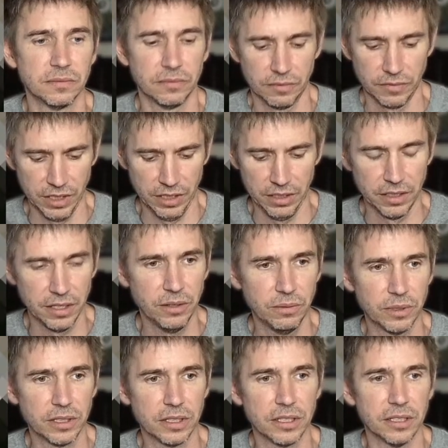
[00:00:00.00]
And I don't
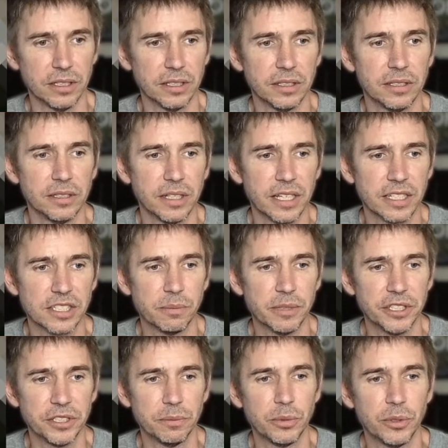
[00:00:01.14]
want the
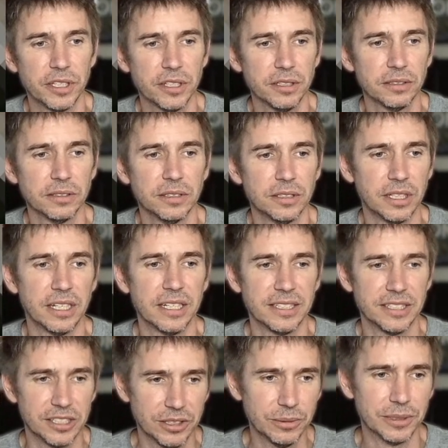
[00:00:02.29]
exclamation point there. I
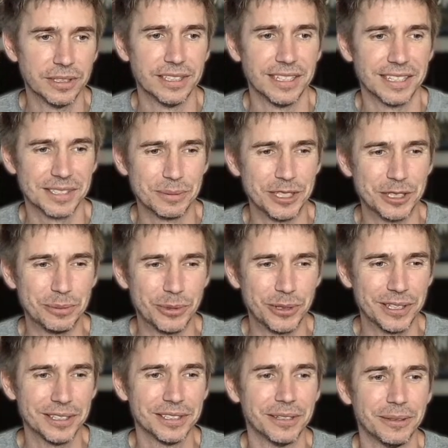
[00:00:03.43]
don't want the exclamation point
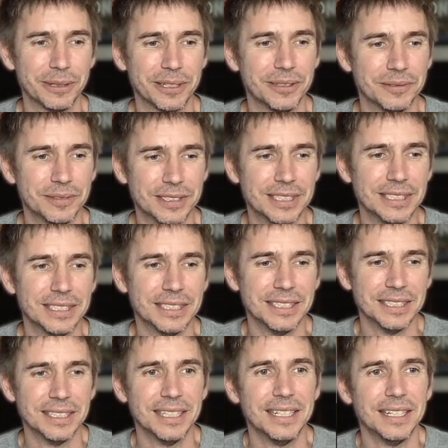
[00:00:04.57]
there. There we go.
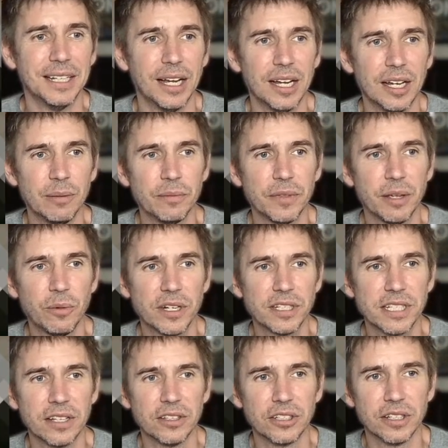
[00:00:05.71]
And what does
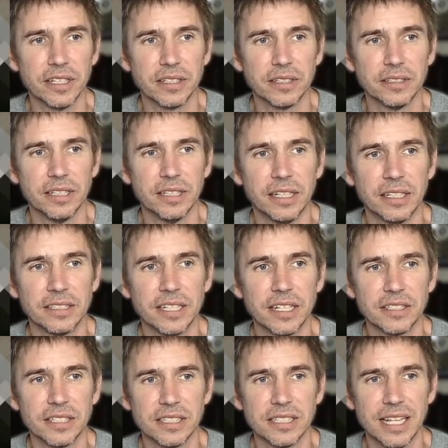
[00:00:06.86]
that look like? It tells
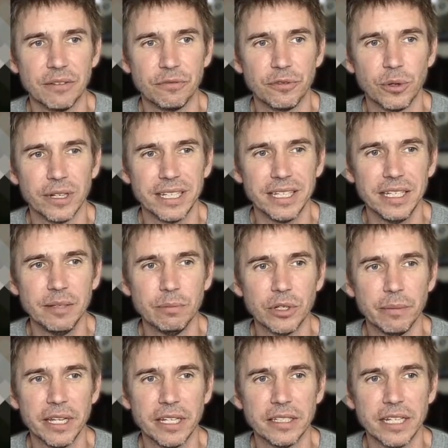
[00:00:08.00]
us that for
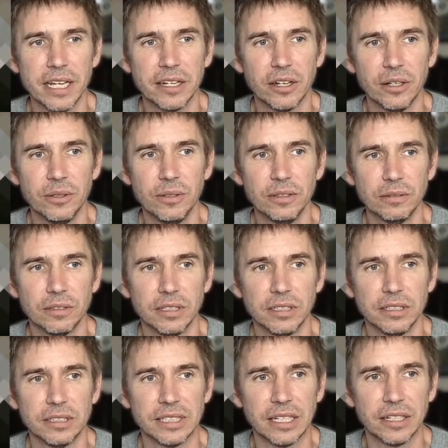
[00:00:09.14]
emerman.o,
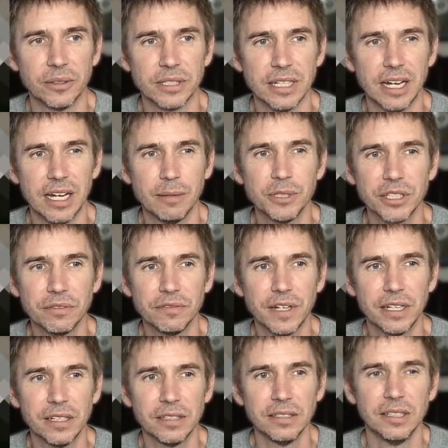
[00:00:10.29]
.o is an object
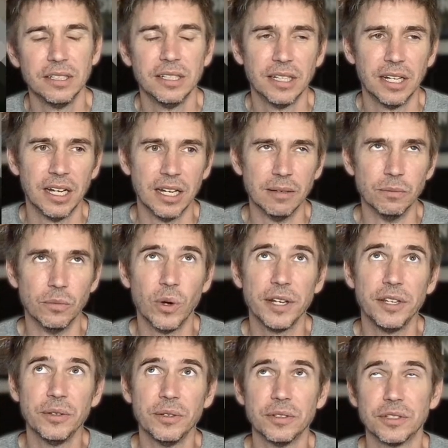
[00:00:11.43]
file.
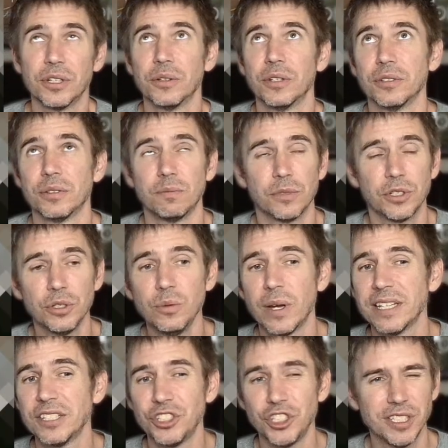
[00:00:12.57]
So there's two
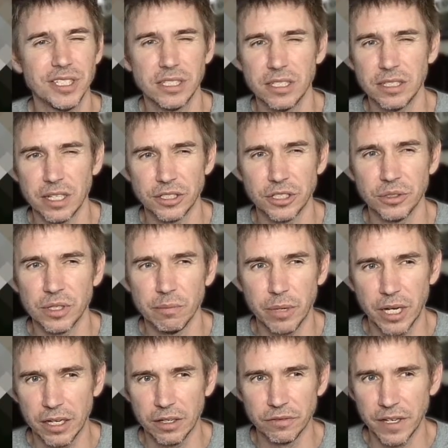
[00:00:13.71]
ways GCC lets you
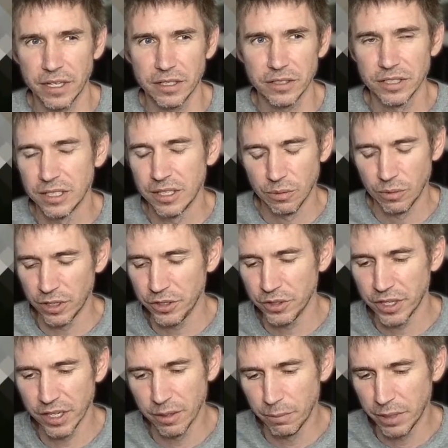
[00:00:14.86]
compile files. One, you
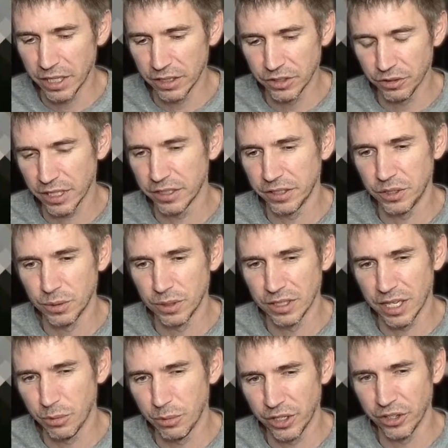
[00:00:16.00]
can compile directly to a
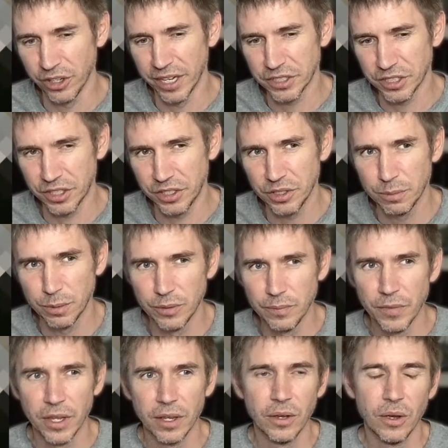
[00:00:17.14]
library or executable,
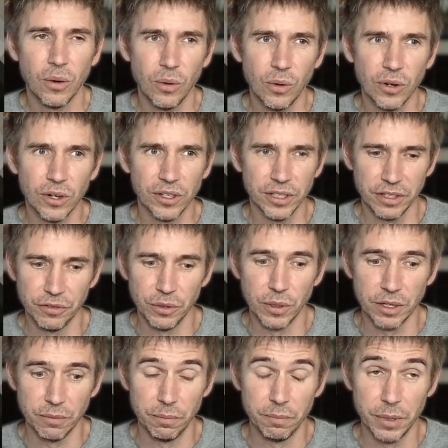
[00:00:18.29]
or if you want to
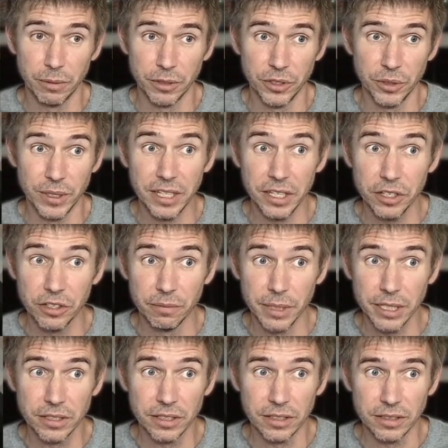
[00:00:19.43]
be able to do
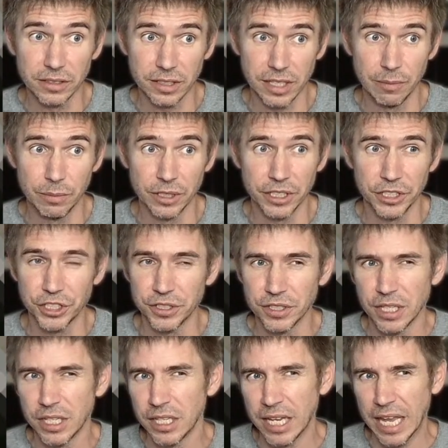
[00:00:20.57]
incremental compilations,
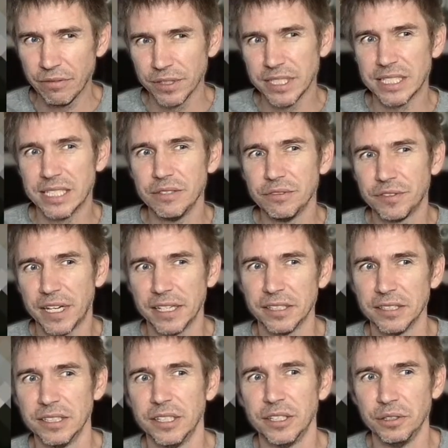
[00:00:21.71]
every C file,
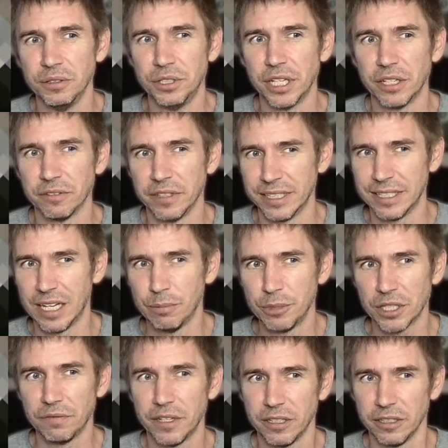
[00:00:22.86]
you generate an object
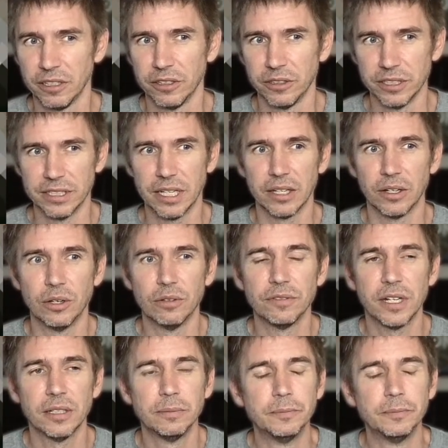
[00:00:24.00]
file or a .o file.